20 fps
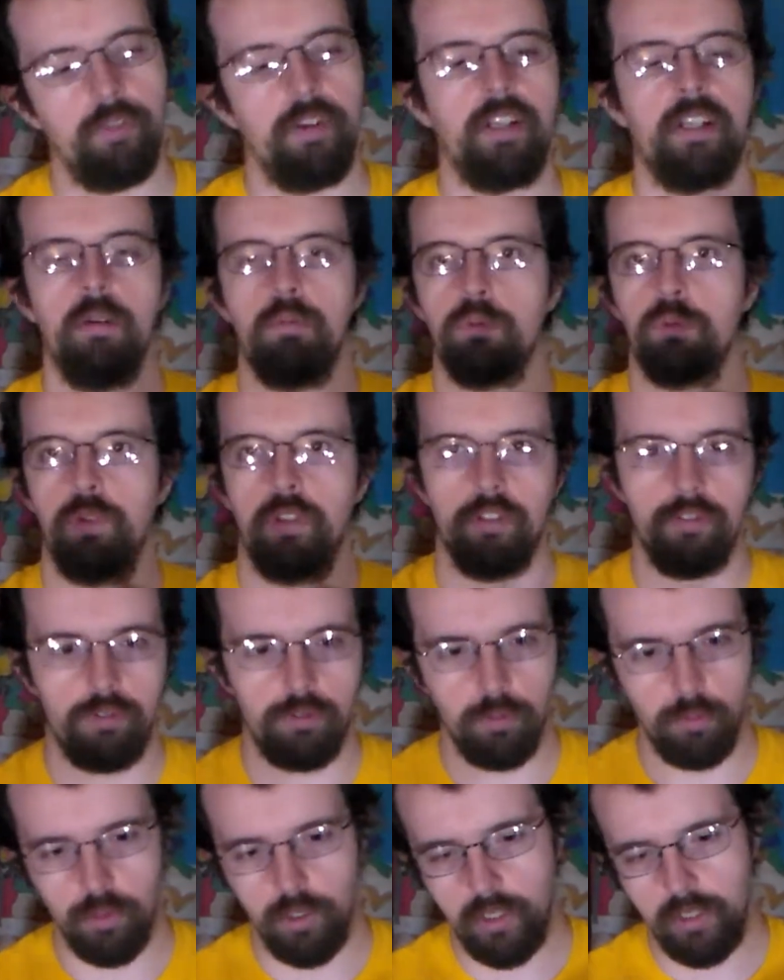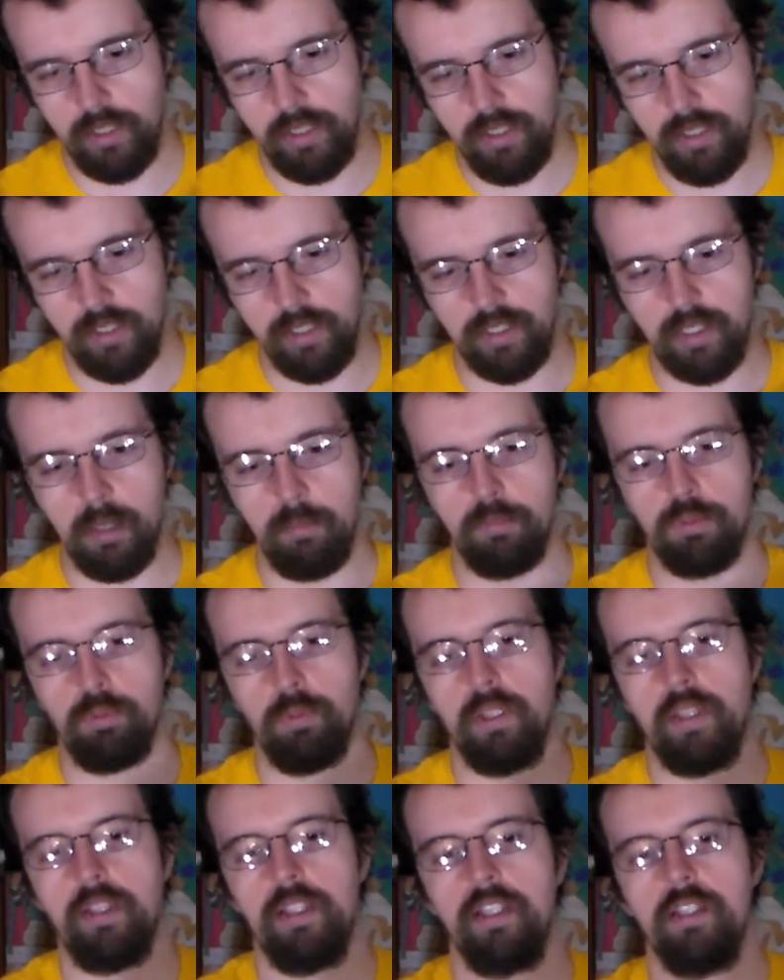he comes with a sword, and he comes
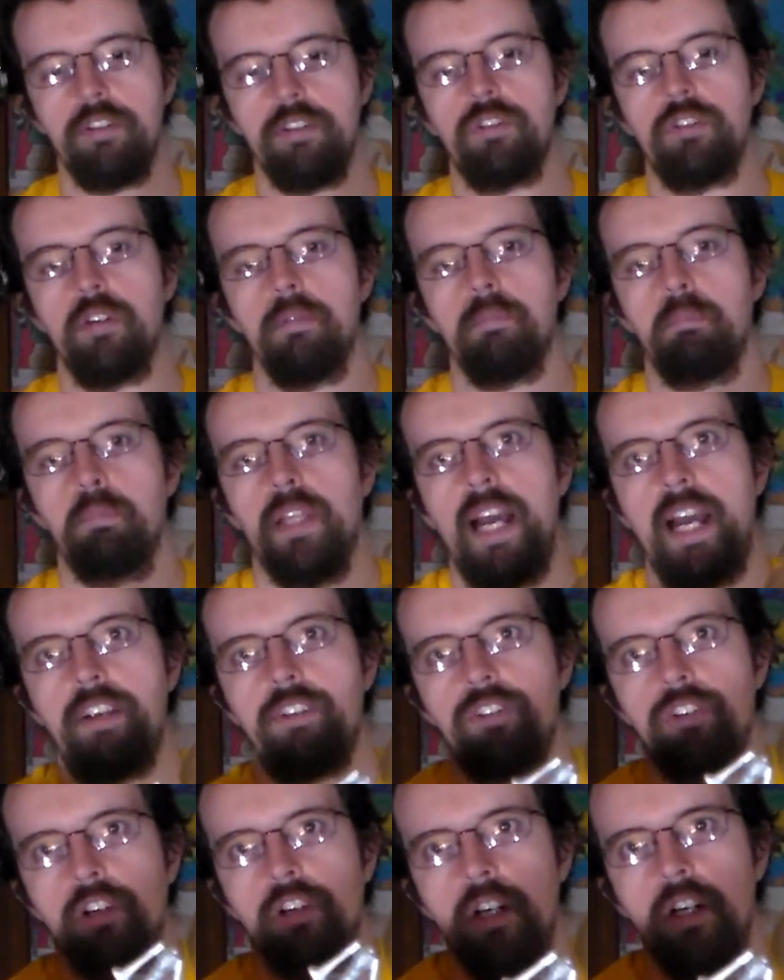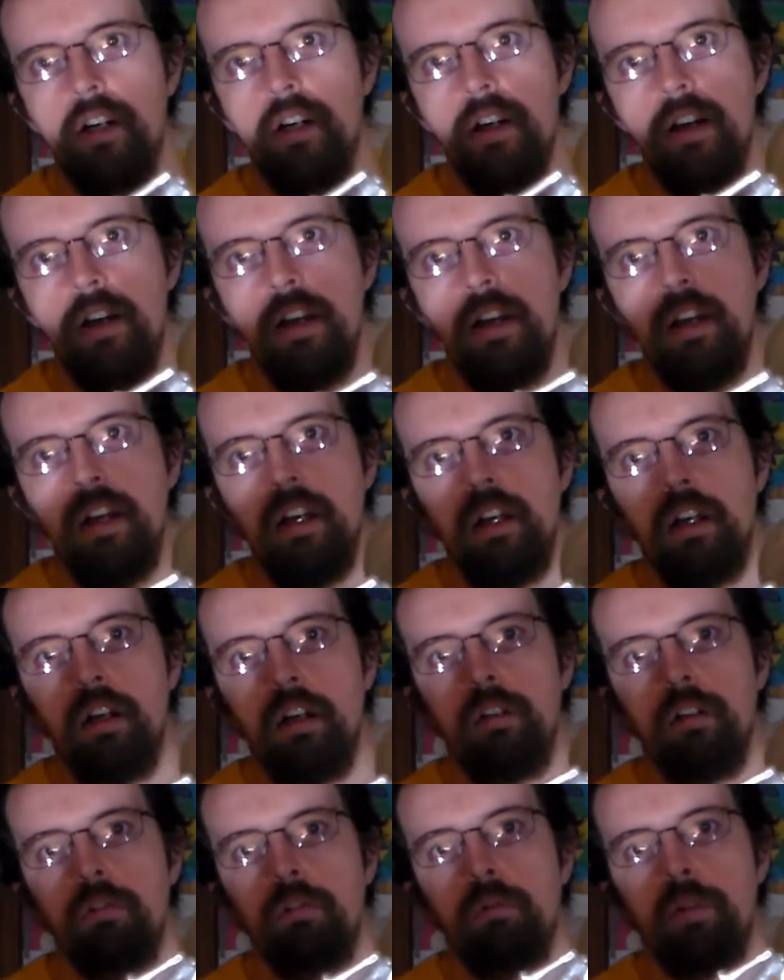with this blaster,
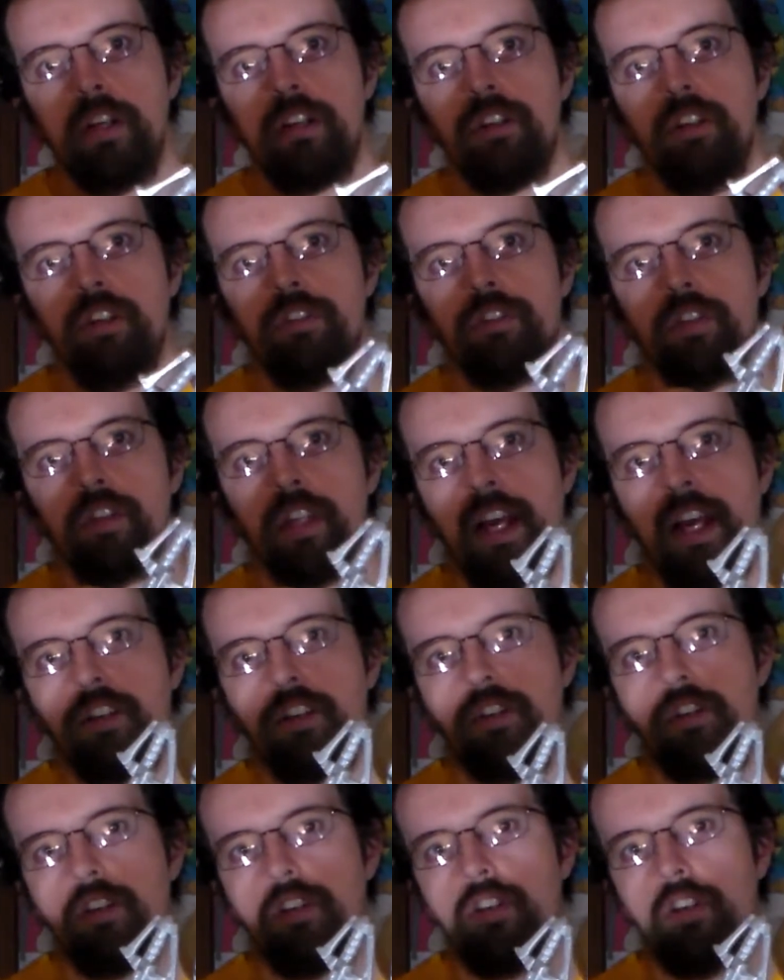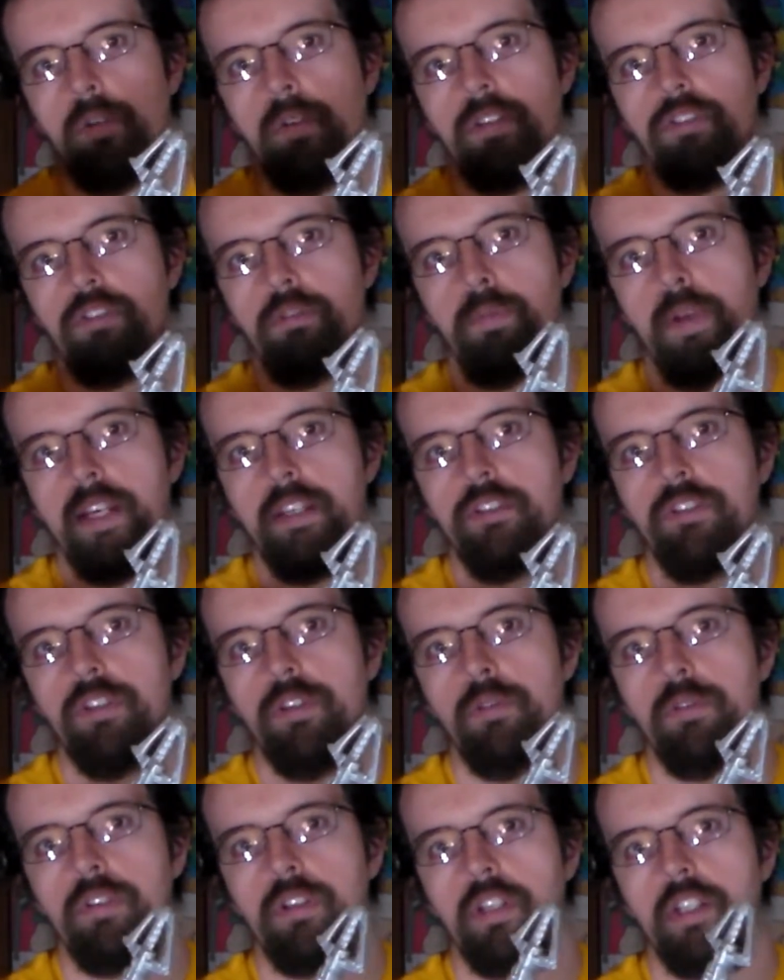which is attached to his
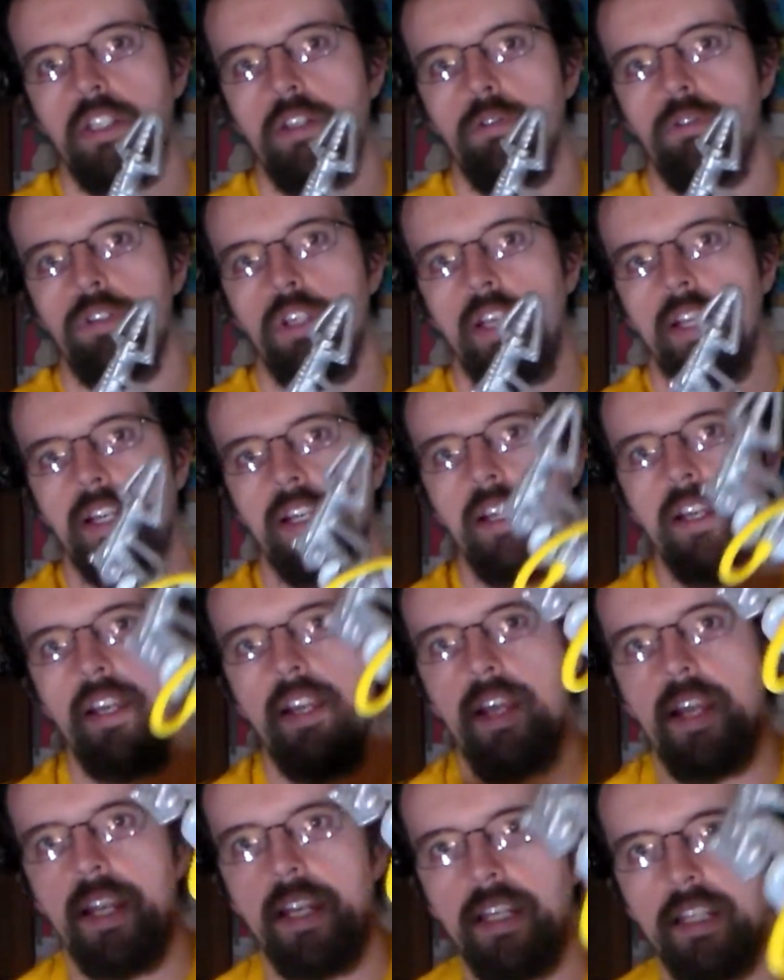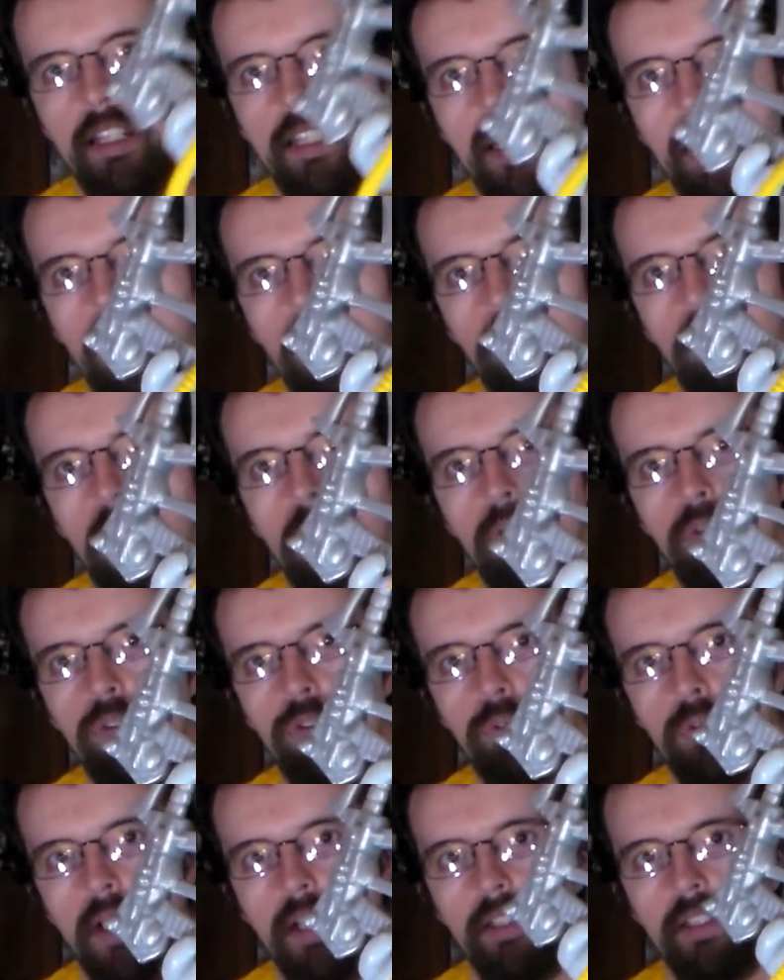spacesuit using a yellow
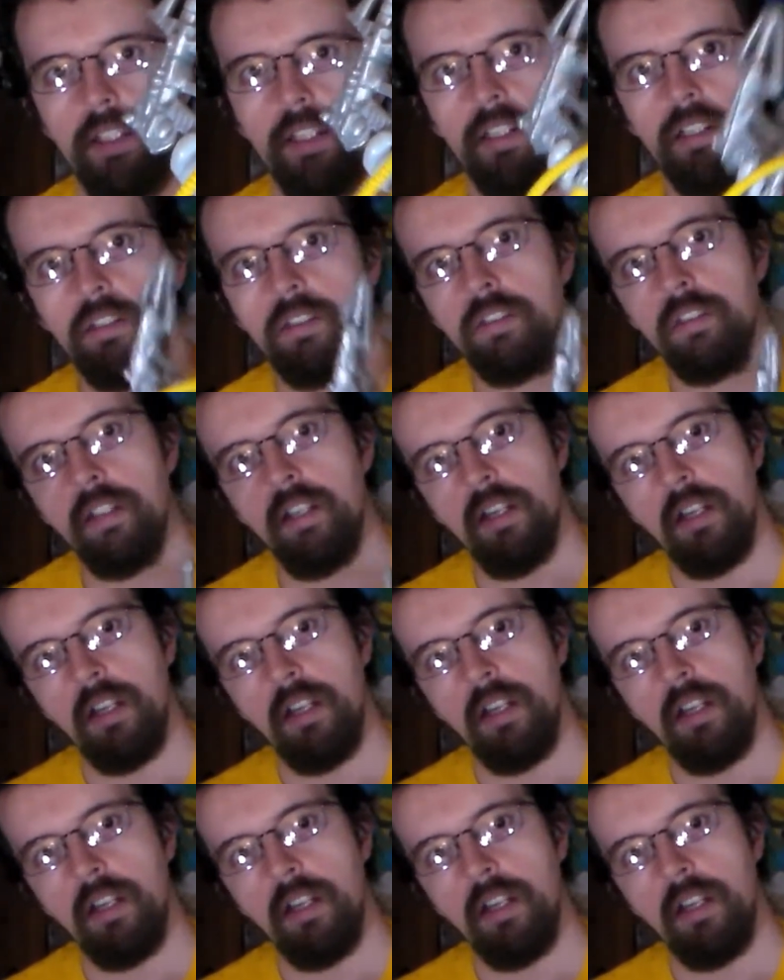hose right there.